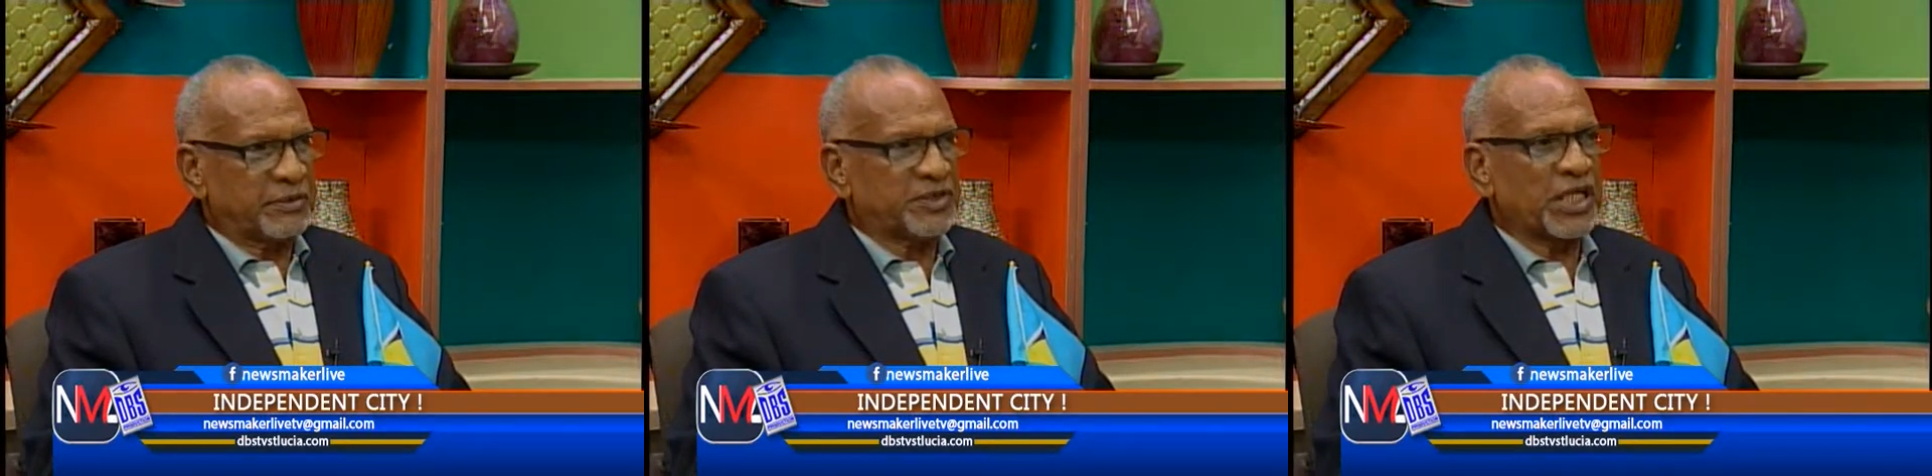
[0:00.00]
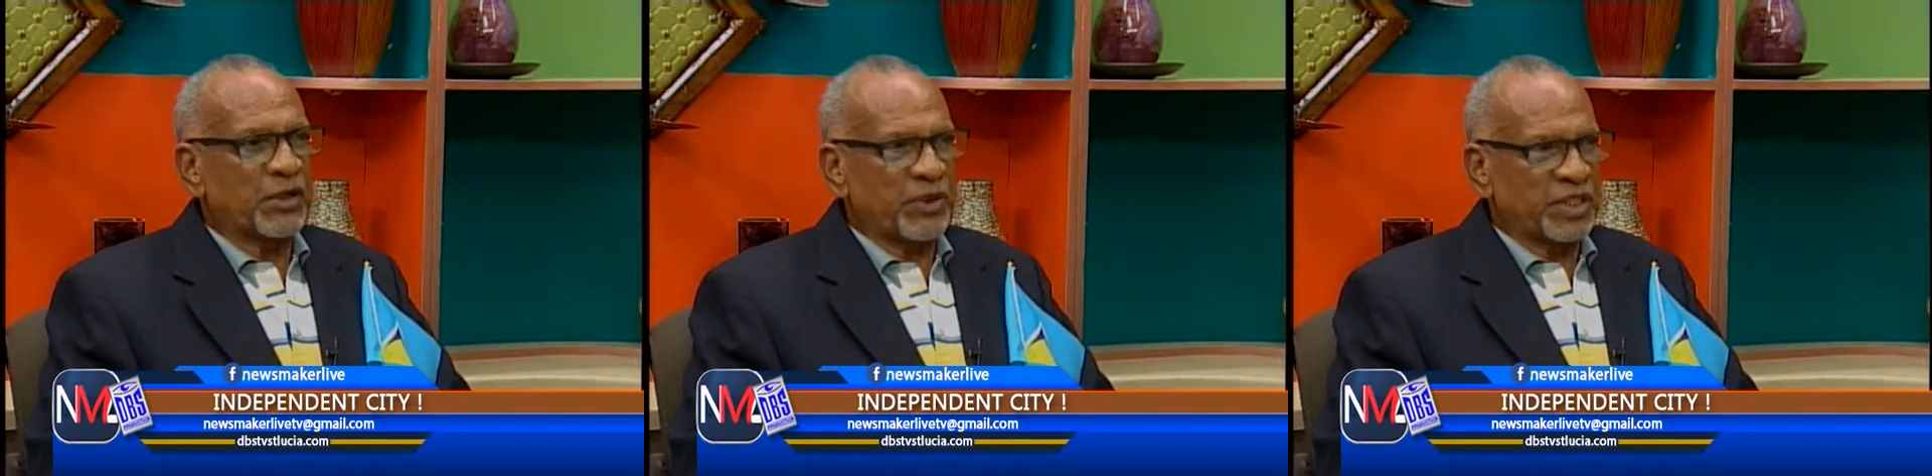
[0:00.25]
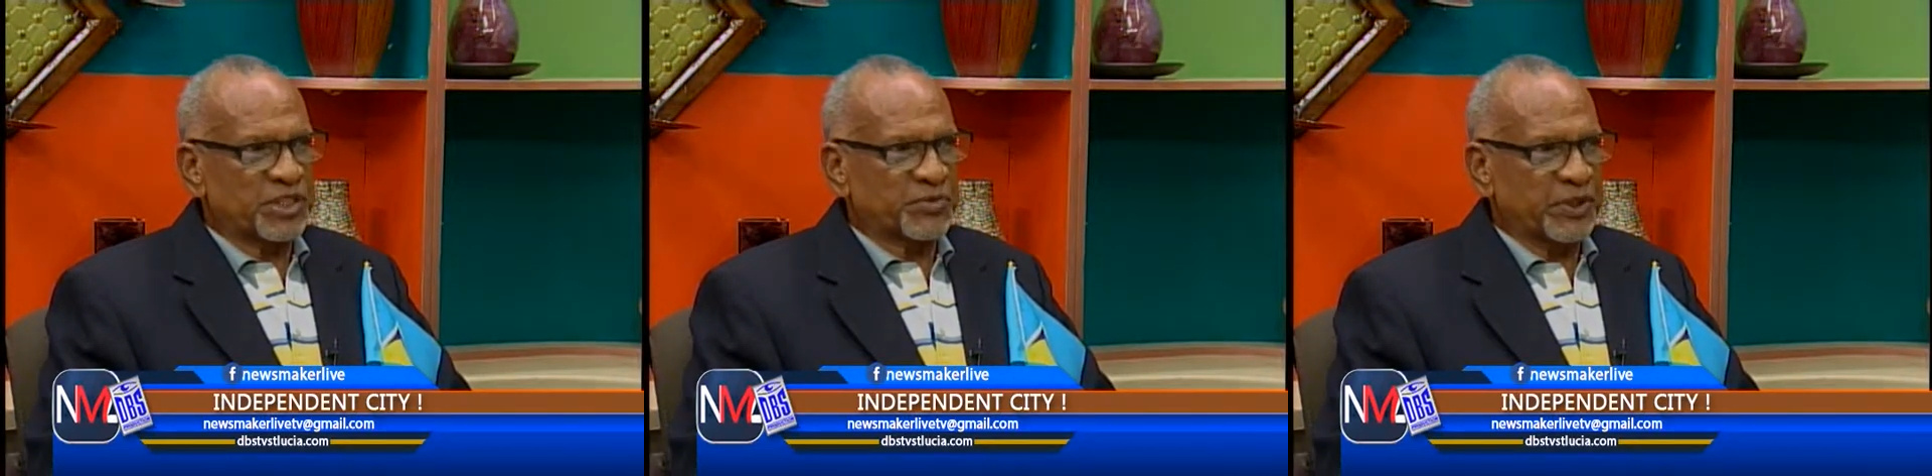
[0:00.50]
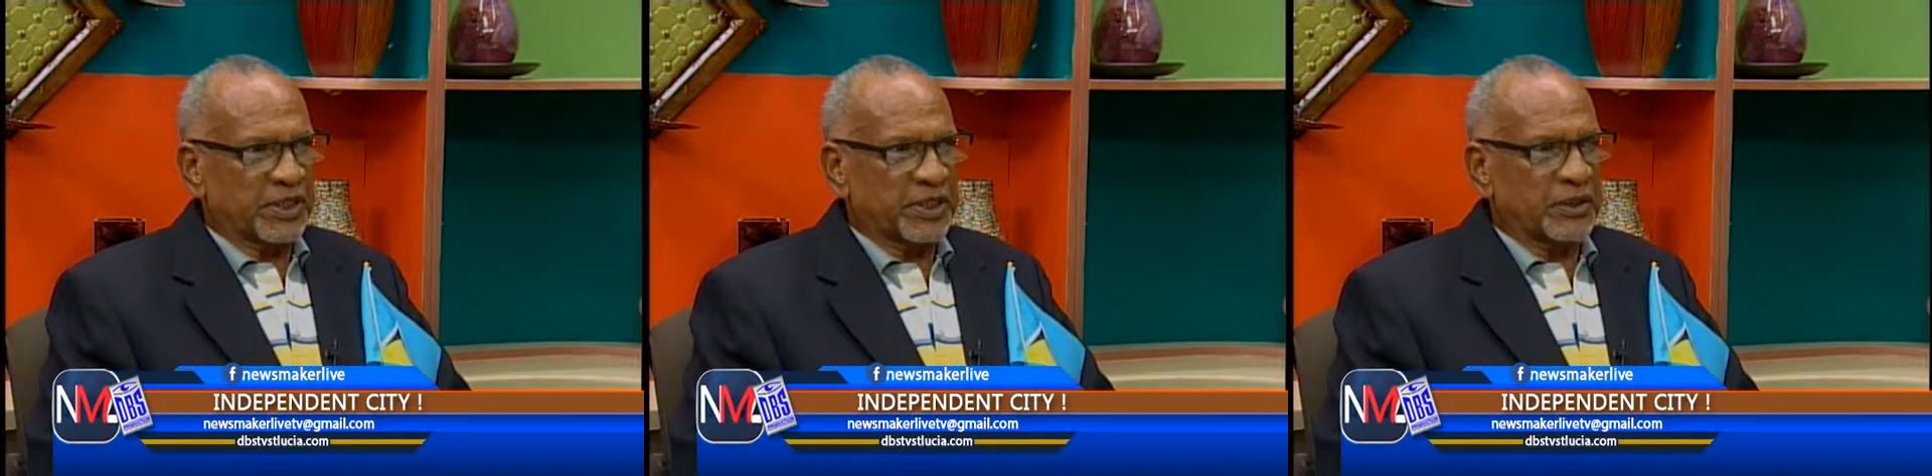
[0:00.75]
generally
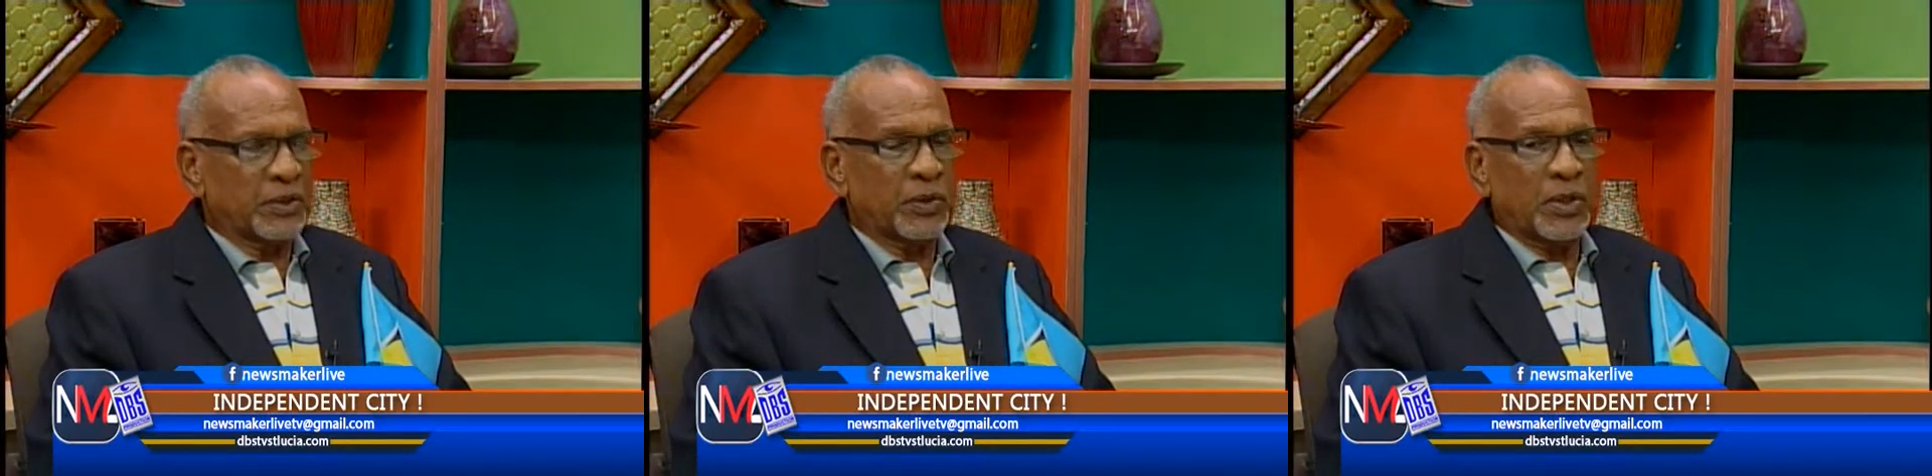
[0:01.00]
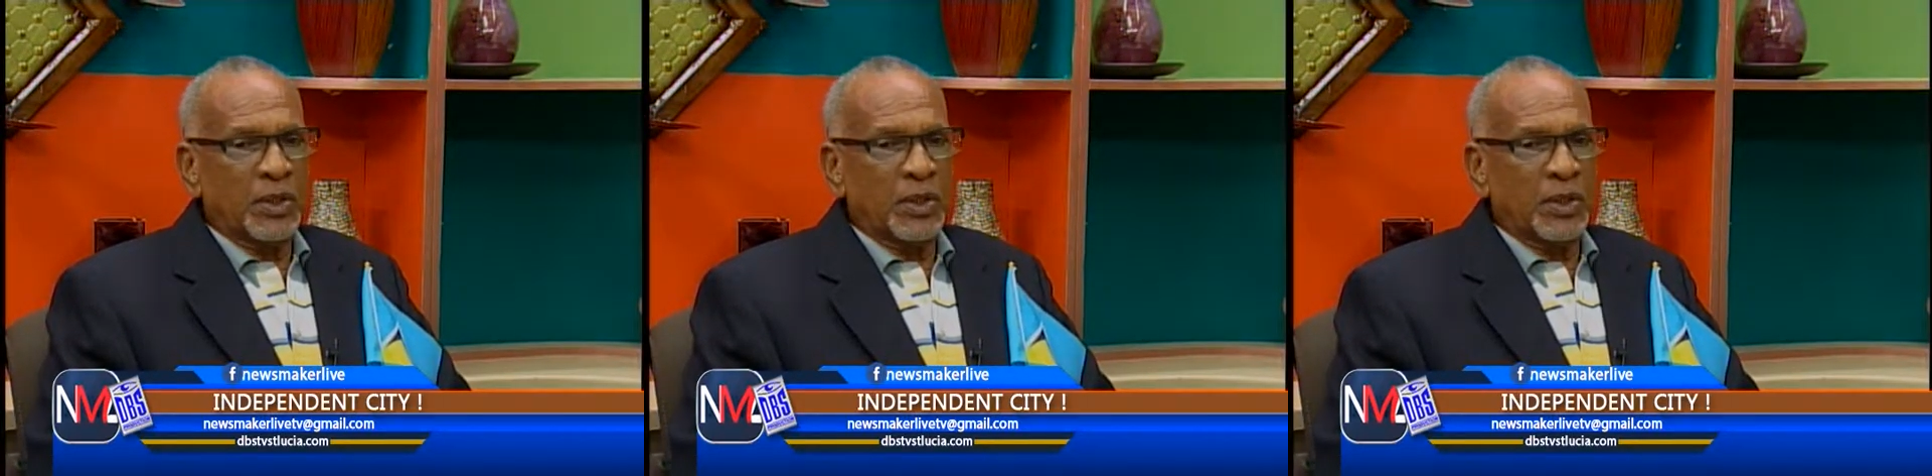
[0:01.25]
speaking,